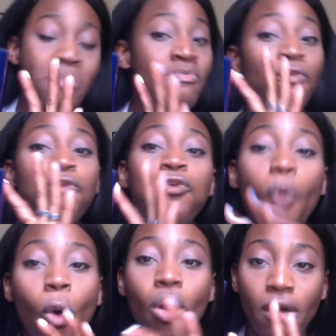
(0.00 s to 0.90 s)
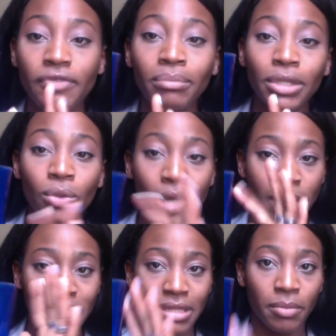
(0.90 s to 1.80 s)
4 of them little
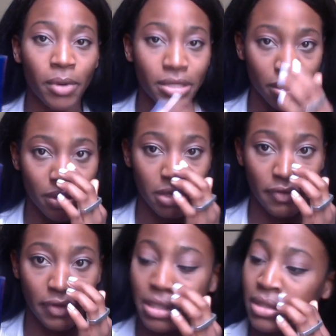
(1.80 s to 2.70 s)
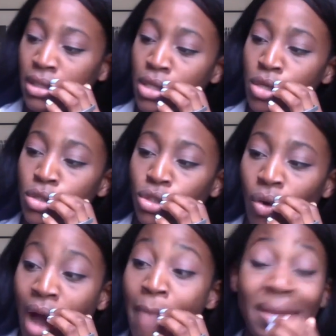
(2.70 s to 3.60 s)
cups that the bartender had given us. So
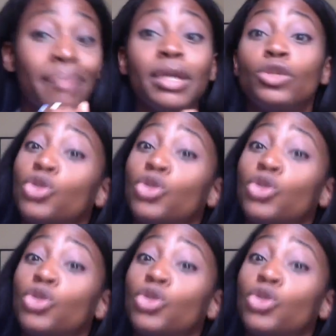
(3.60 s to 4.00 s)
I'm maybe